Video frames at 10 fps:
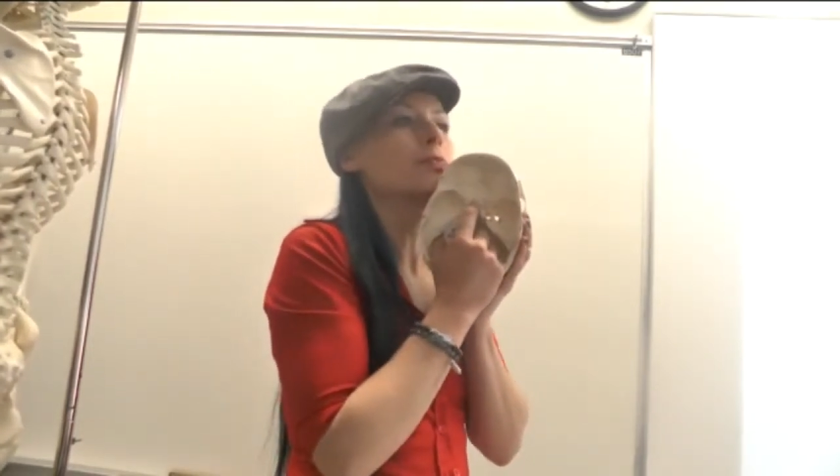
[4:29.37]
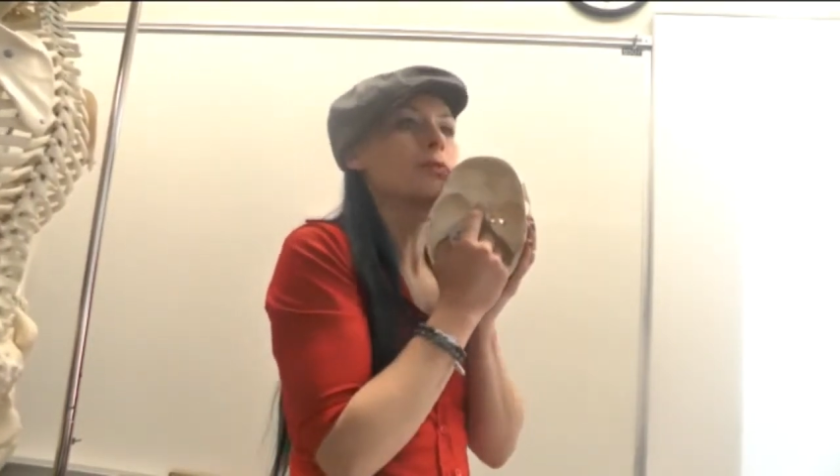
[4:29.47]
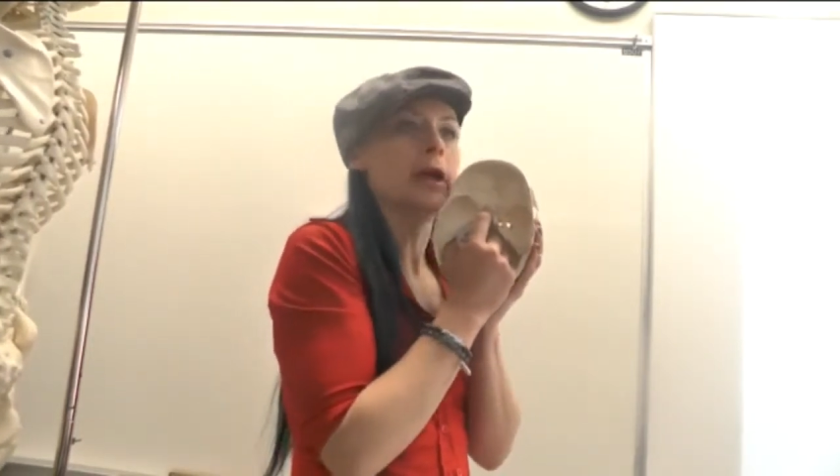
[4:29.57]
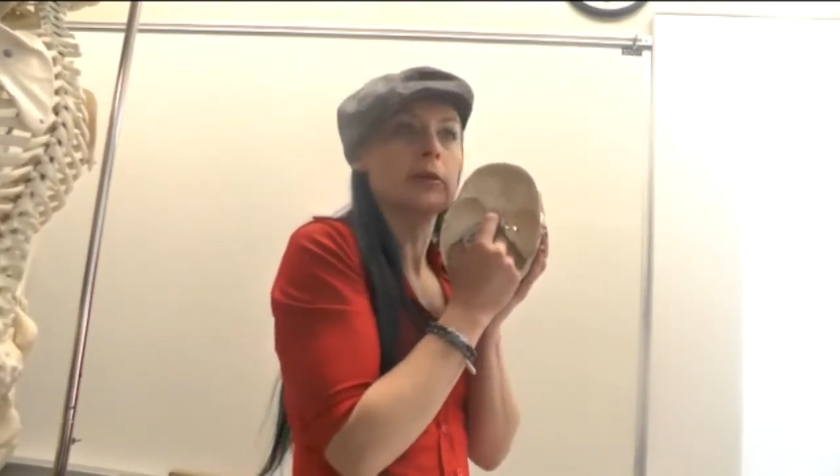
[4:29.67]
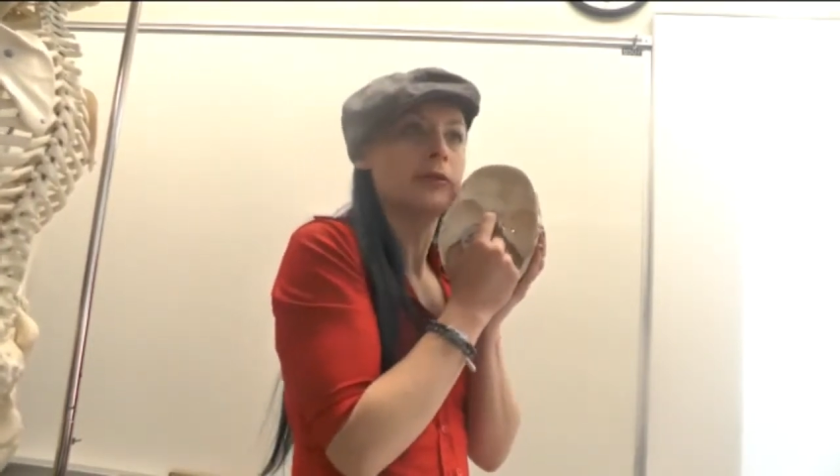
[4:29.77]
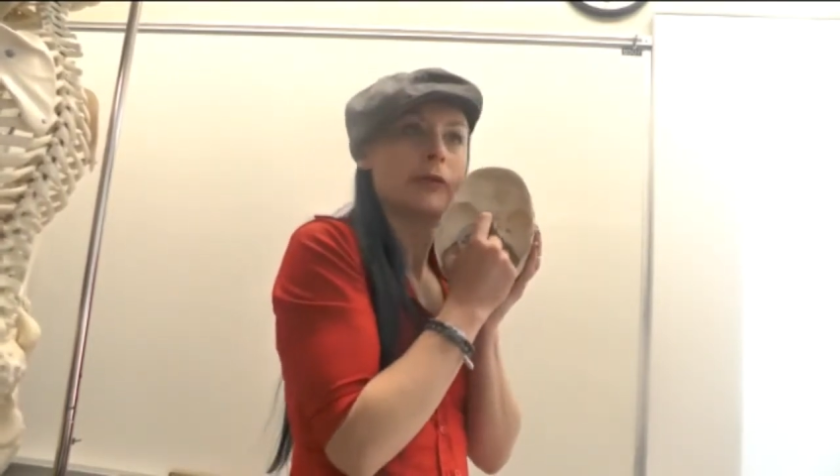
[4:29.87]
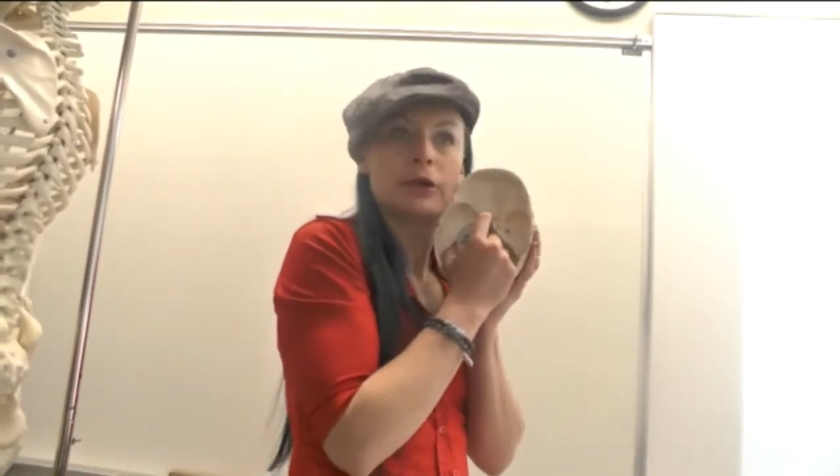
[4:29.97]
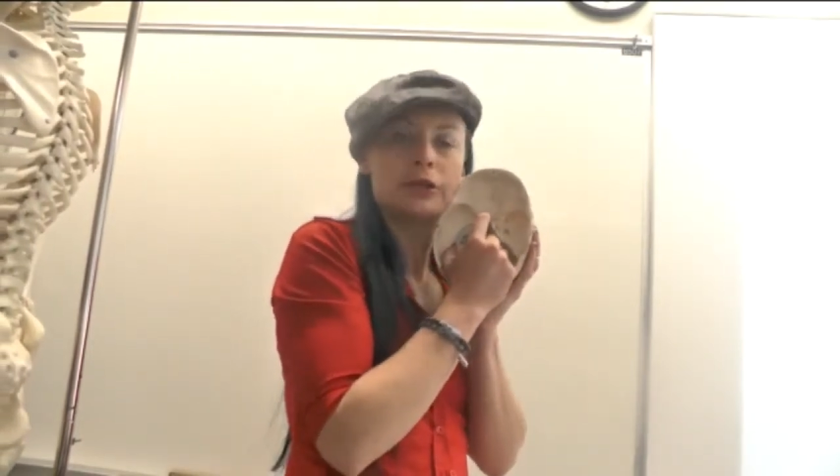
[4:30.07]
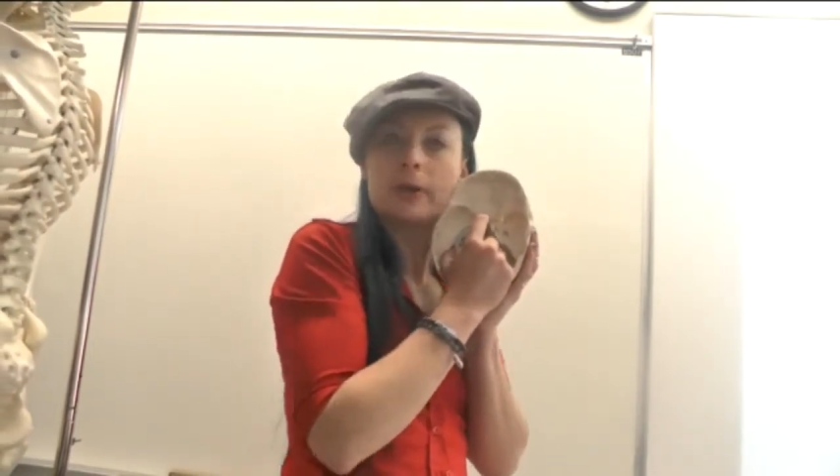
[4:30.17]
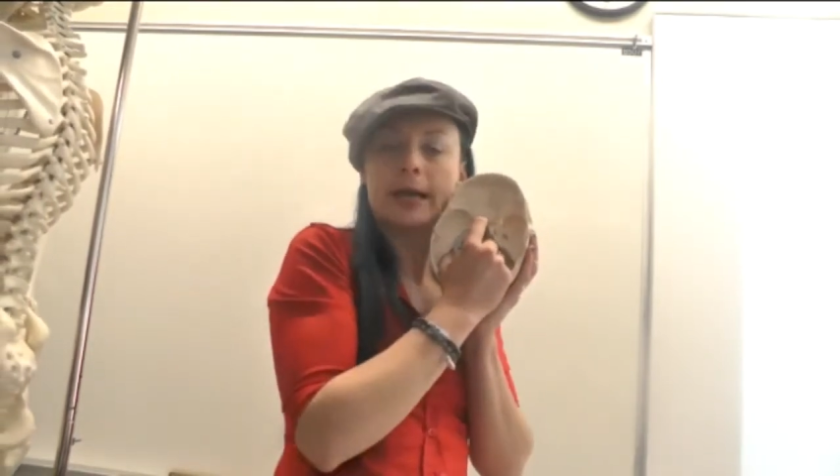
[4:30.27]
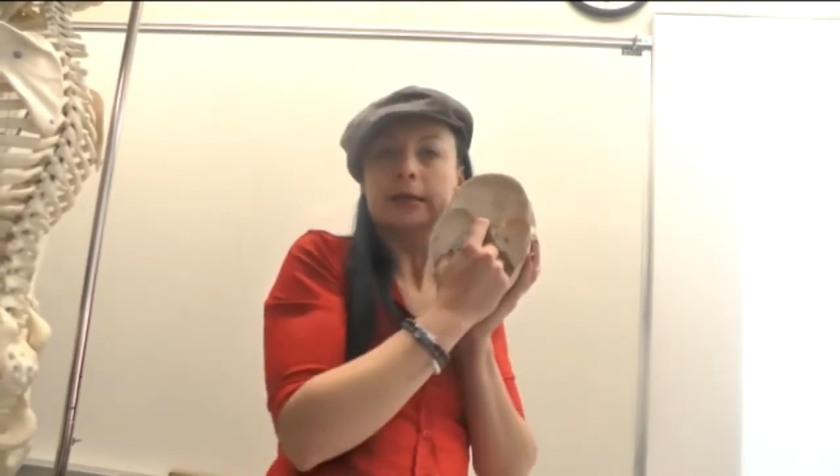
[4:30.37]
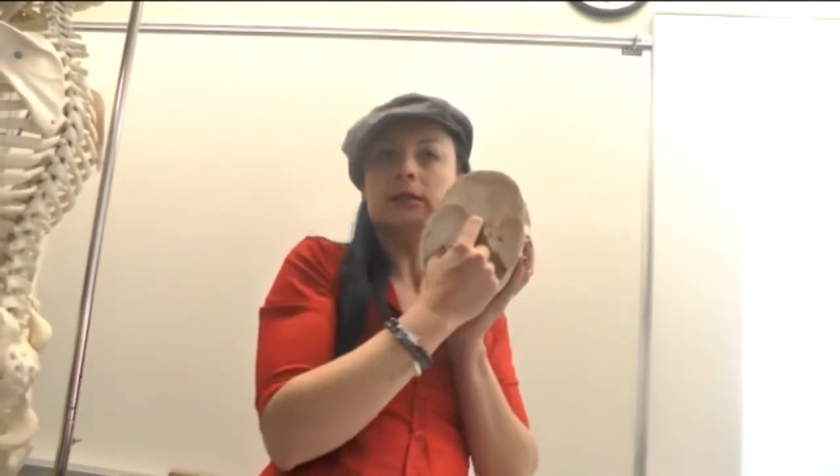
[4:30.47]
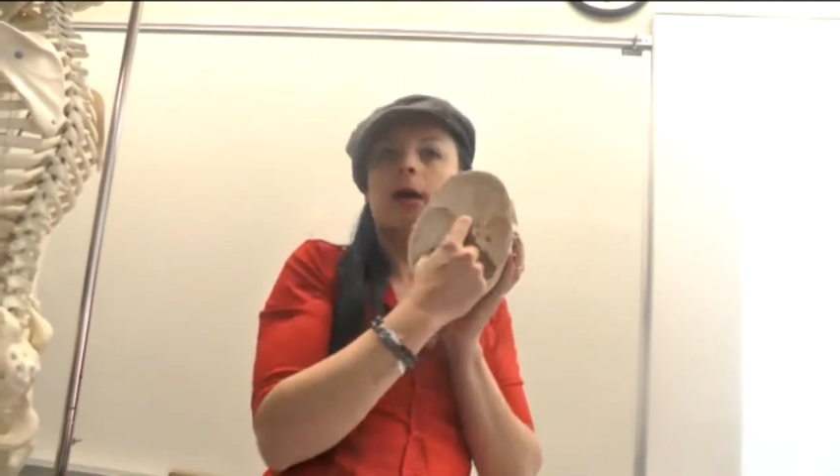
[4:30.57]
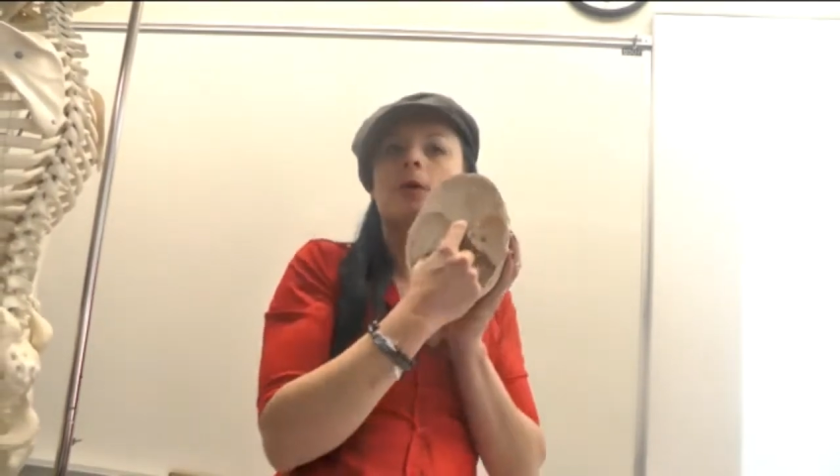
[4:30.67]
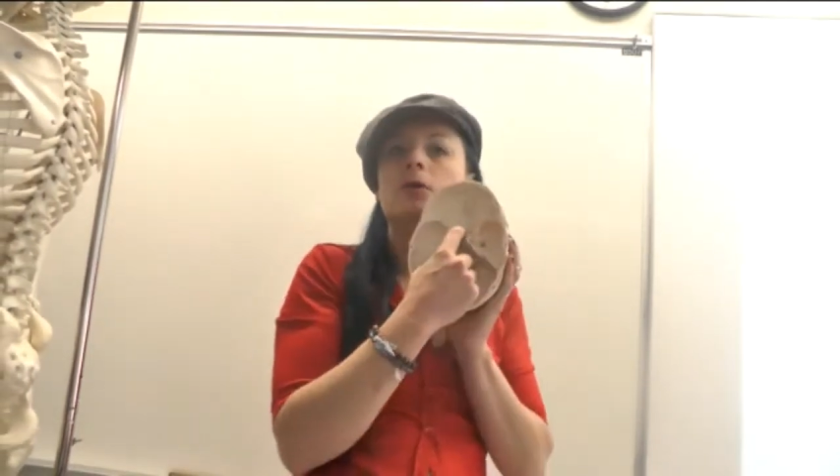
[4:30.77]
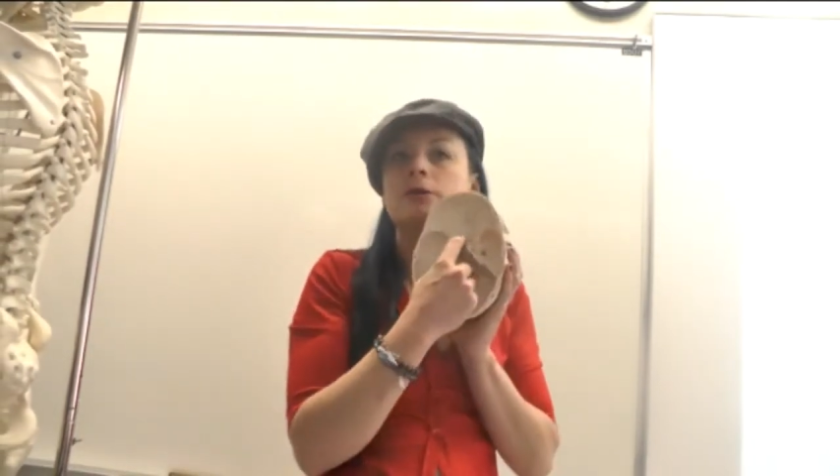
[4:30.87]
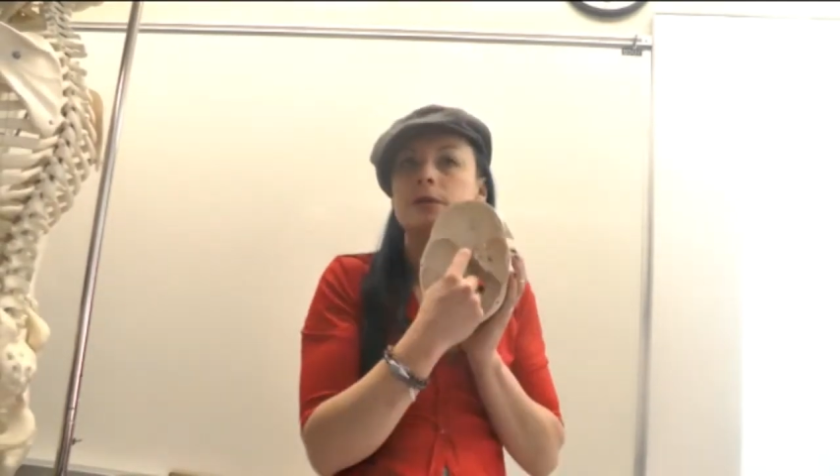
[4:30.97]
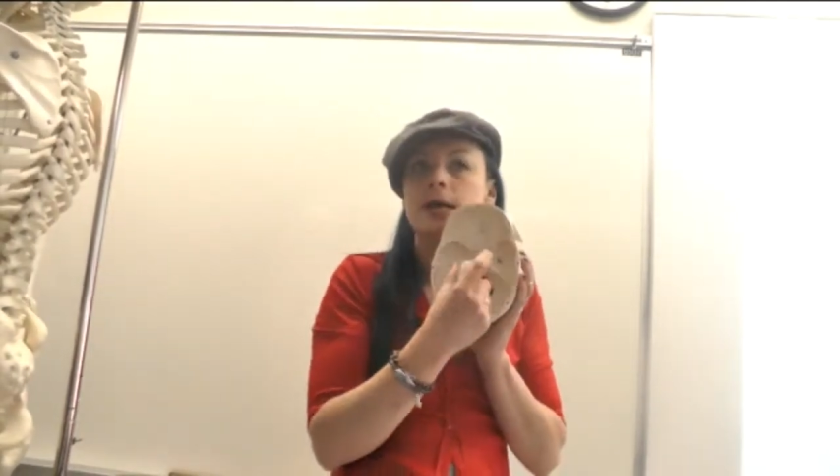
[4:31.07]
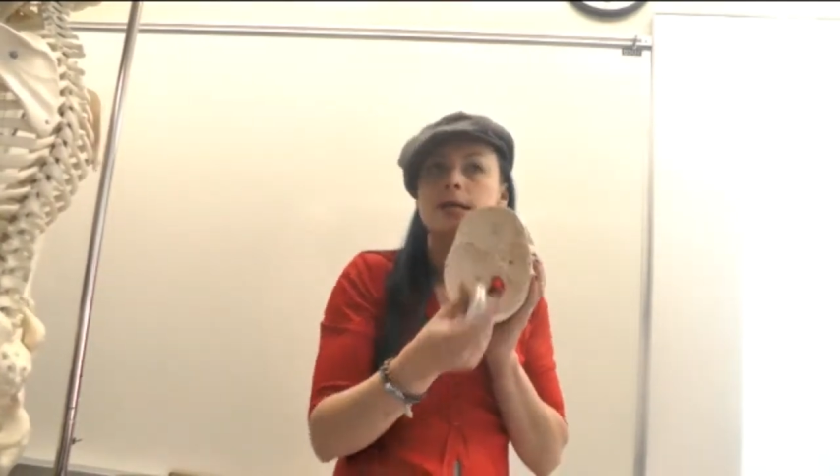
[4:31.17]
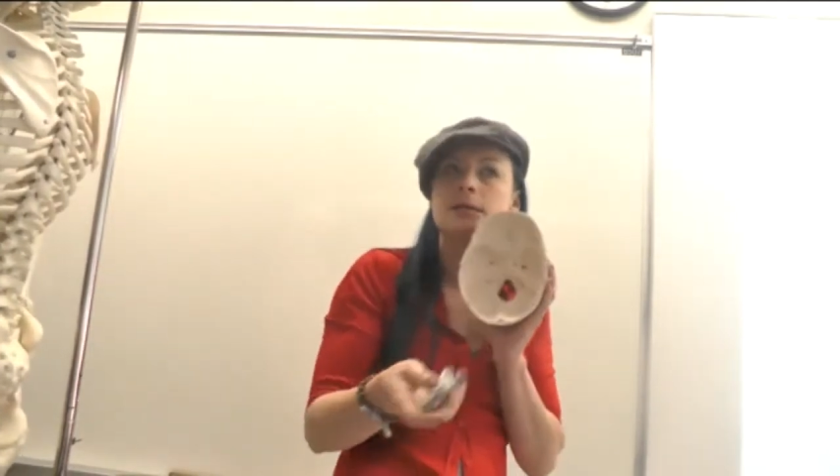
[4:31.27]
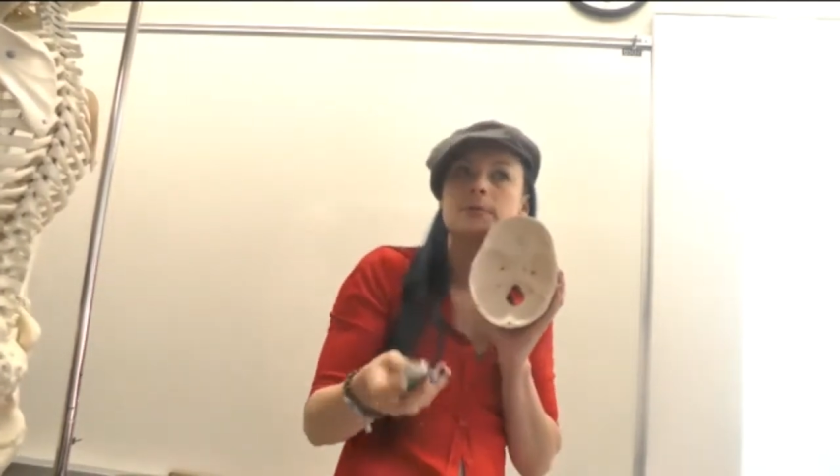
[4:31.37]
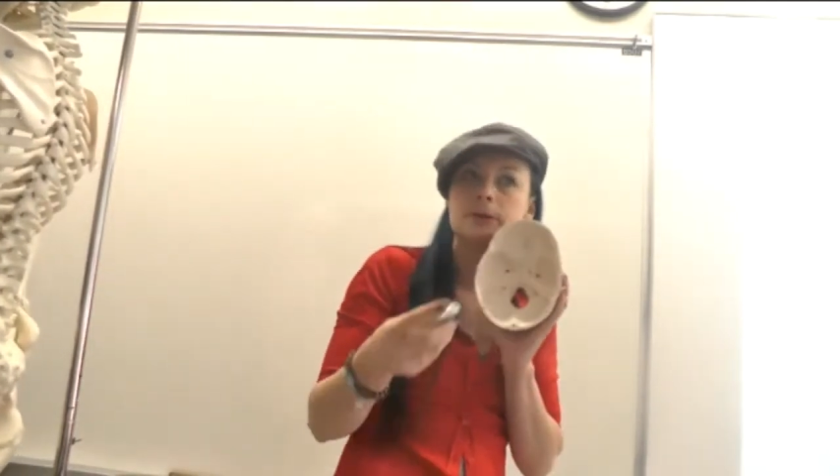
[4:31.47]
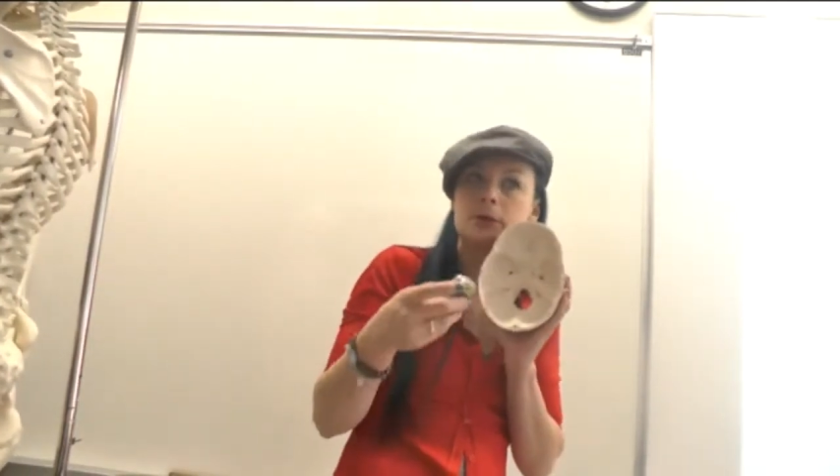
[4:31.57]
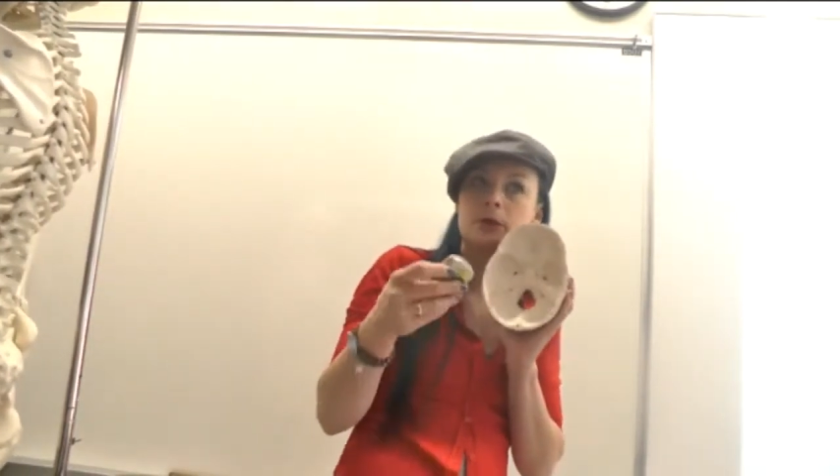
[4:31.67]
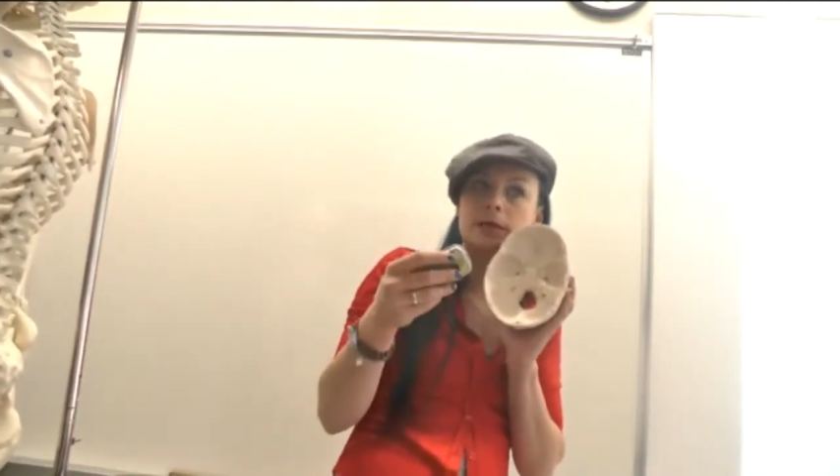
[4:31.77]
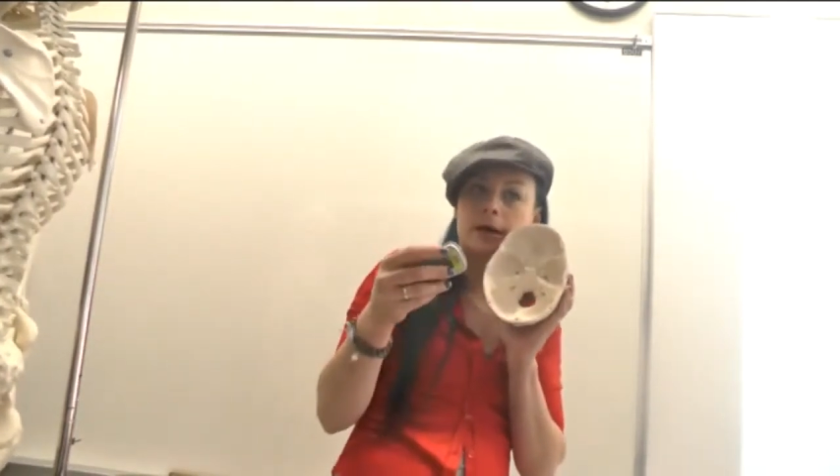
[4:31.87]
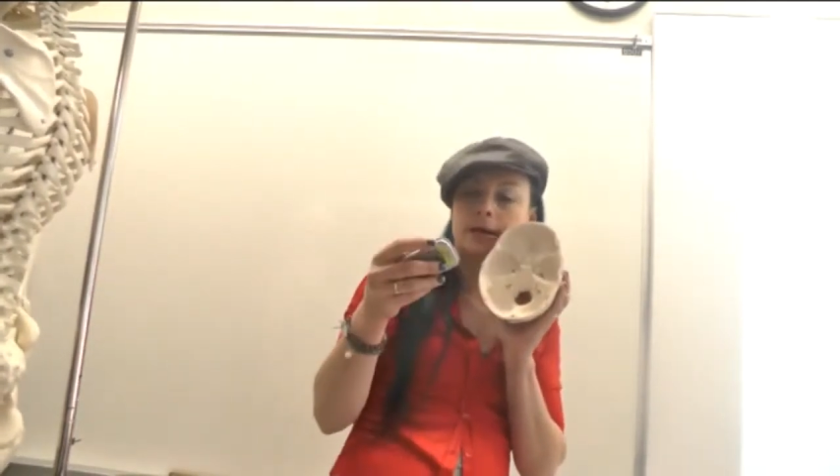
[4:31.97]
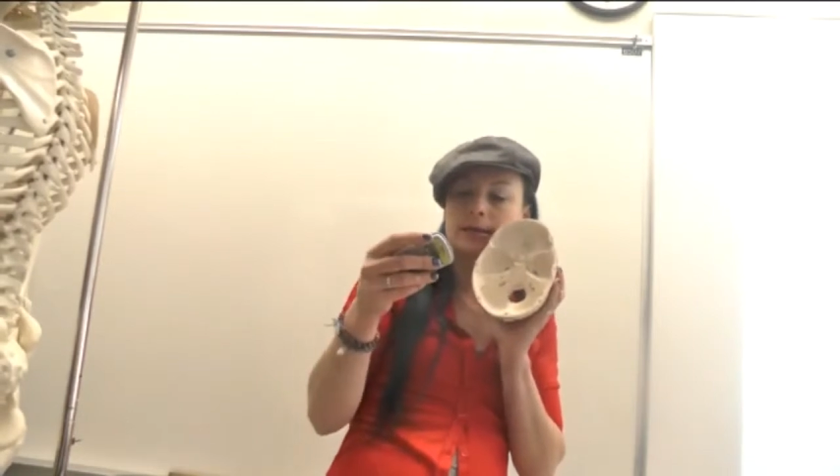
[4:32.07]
they were first doing anatomical studies, the pituitary